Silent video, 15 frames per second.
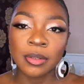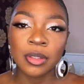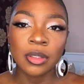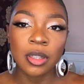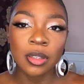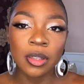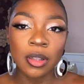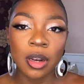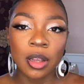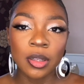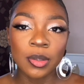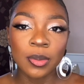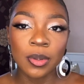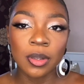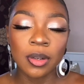this the
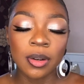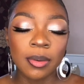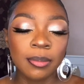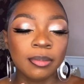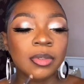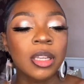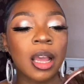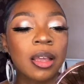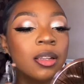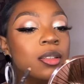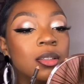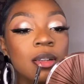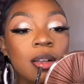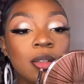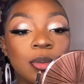last one? Nah, this is
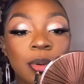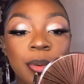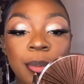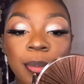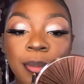the last one.